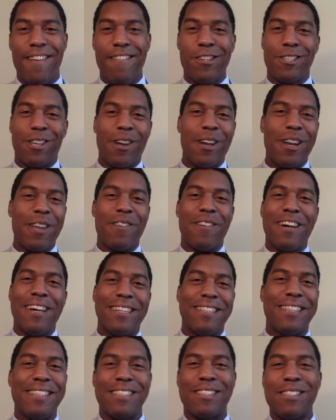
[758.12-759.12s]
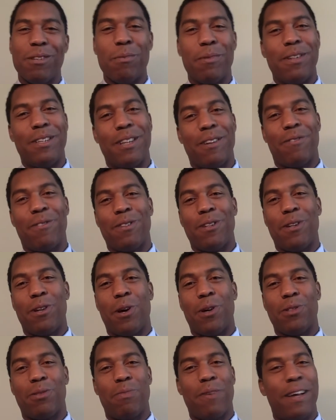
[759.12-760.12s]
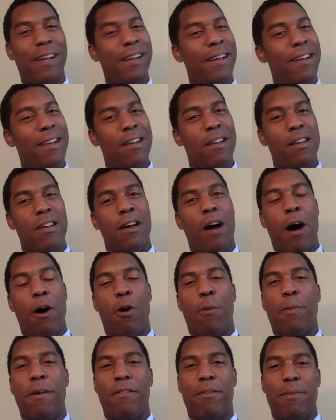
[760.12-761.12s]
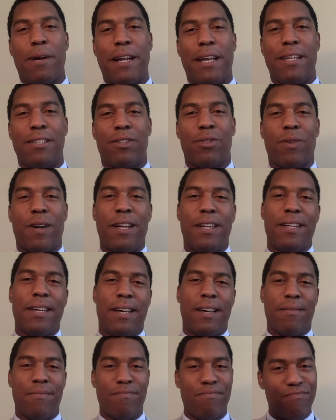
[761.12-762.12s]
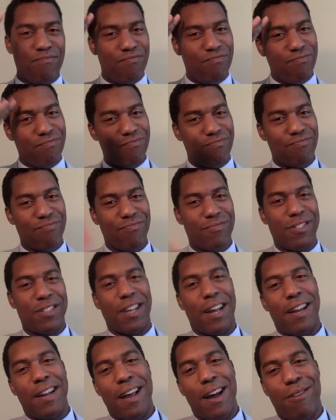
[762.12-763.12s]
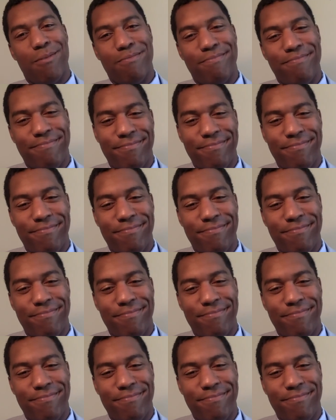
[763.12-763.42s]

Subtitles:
So anyways, this is a little bit different than most, but I hope everybody has a great day. Signing out.